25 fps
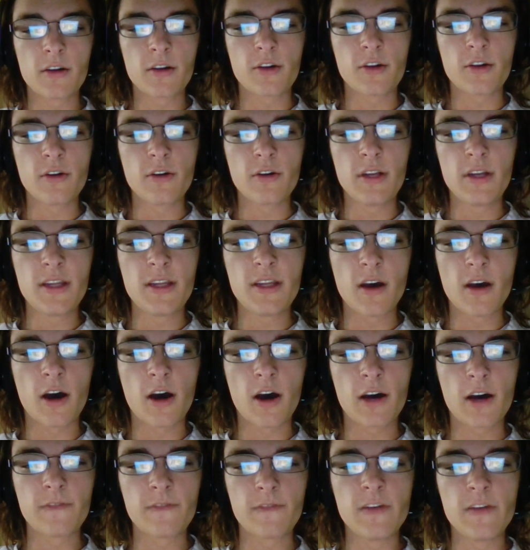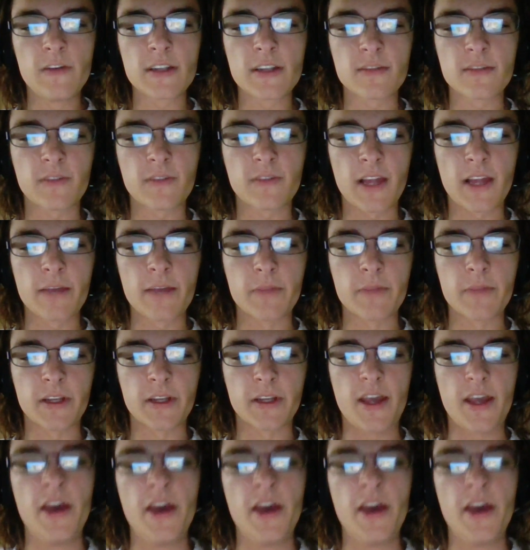good offensive lineman.